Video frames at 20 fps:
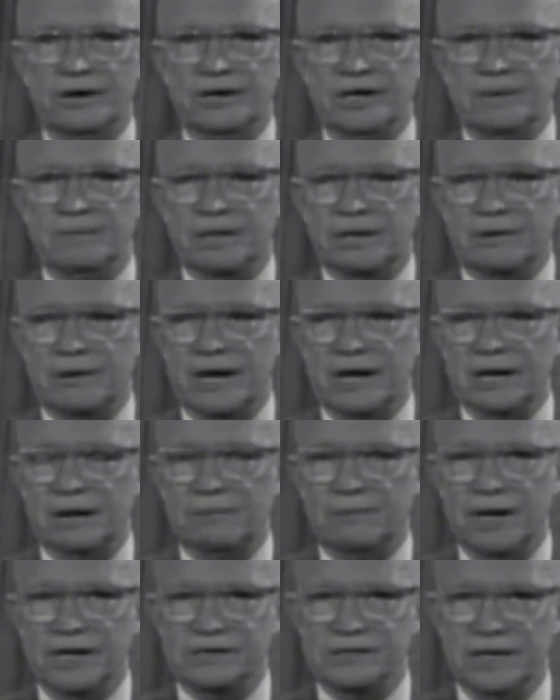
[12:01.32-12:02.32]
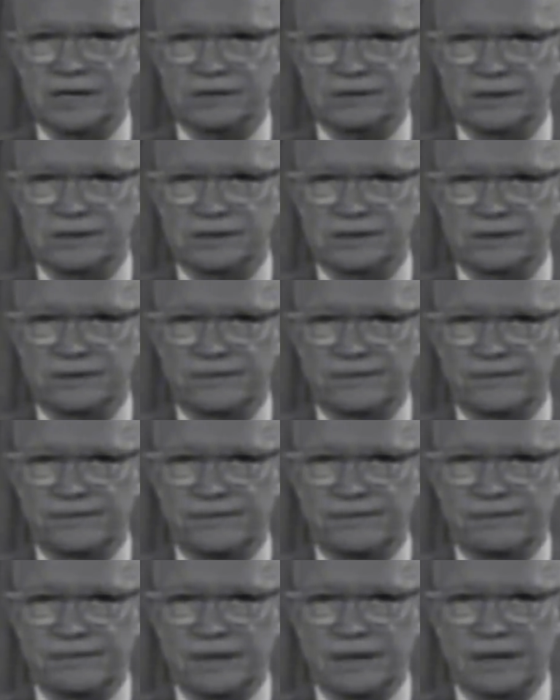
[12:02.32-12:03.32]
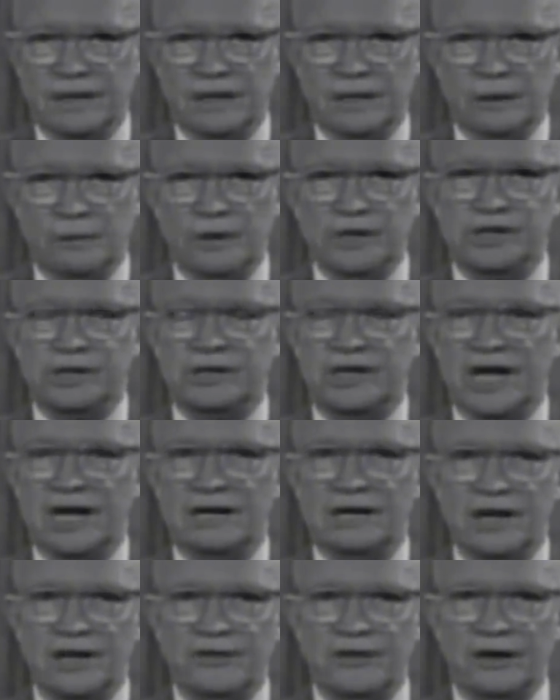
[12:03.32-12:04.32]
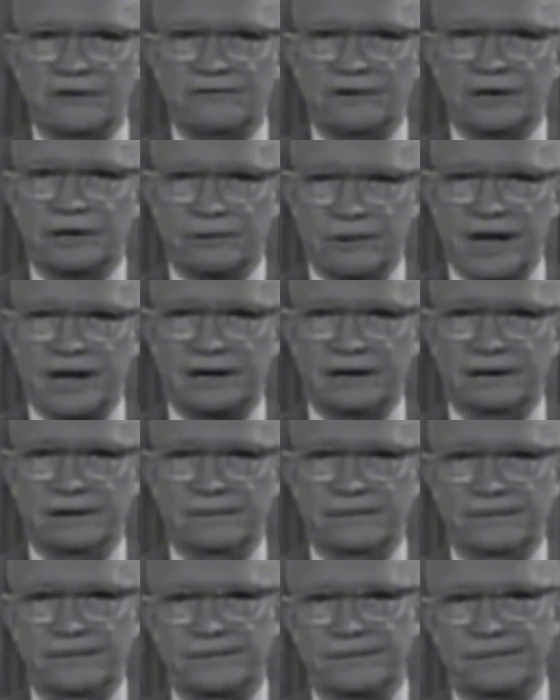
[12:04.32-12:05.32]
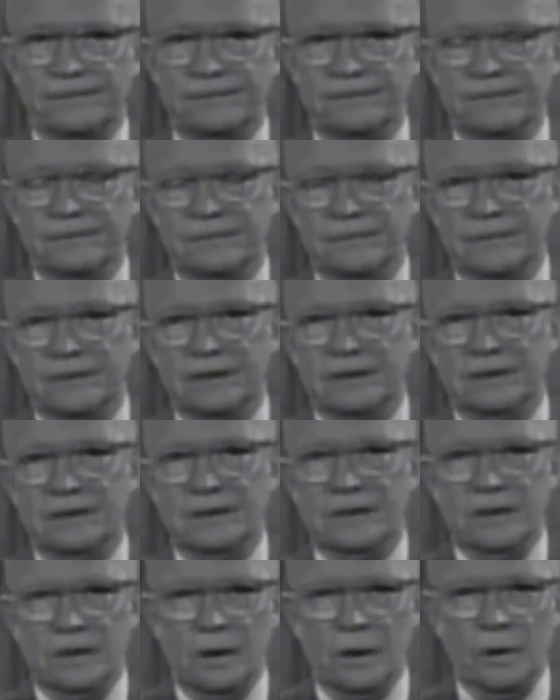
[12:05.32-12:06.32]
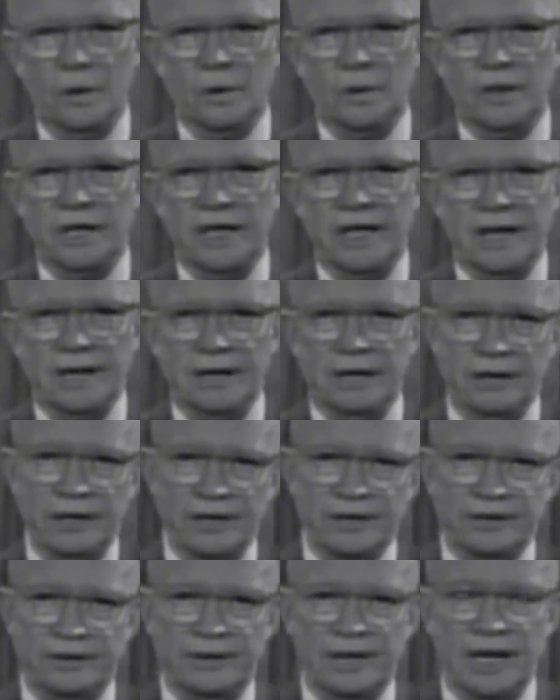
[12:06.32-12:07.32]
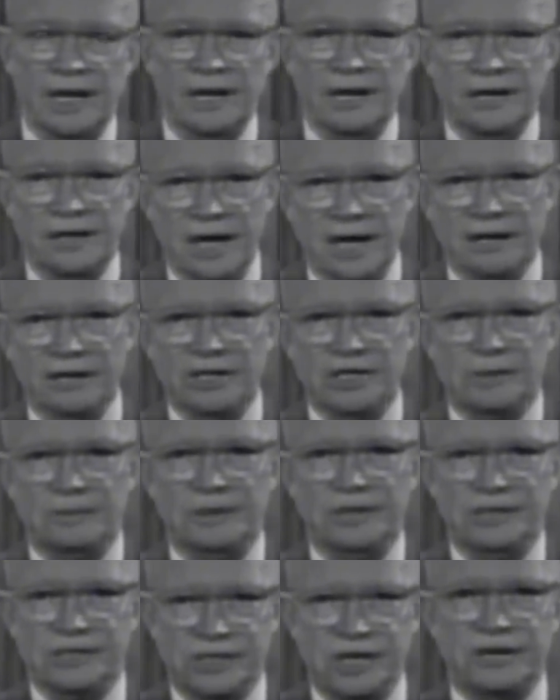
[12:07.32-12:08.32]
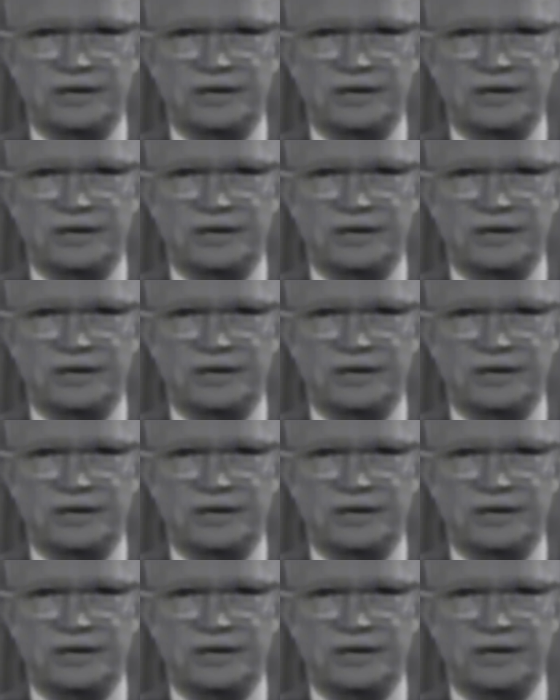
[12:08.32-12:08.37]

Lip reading: or democratic processes. We should take nothing for granted. Only an alert and knowledgeable